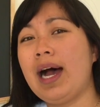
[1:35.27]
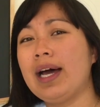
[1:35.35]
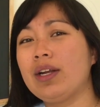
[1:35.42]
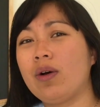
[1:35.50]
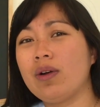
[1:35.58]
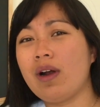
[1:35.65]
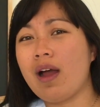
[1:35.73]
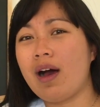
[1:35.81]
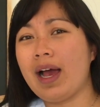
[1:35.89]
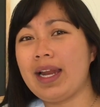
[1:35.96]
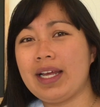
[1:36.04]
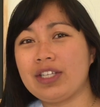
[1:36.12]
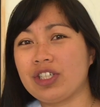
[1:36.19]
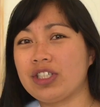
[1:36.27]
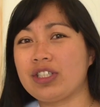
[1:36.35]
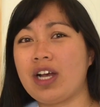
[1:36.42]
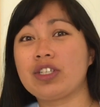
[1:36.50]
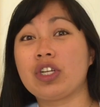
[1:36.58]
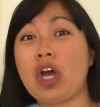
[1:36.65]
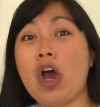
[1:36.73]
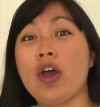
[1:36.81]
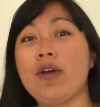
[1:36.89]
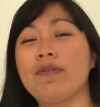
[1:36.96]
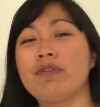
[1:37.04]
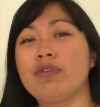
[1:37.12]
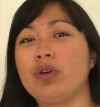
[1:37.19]
and online it just does an
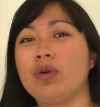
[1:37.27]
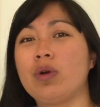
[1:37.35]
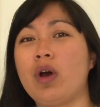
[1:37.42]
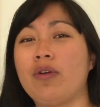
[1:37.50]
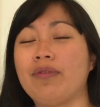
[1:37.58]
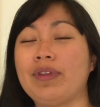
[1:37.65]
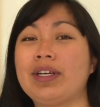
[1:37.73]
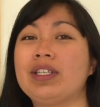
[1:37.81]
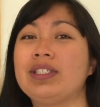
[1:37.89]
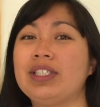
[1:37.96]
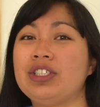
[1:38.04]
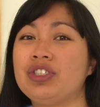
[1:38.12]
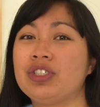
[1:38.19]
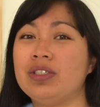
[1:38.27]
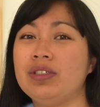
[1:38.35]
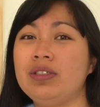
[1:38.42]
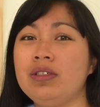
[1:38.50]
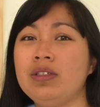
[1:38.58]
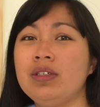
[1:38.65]
overall of the condition.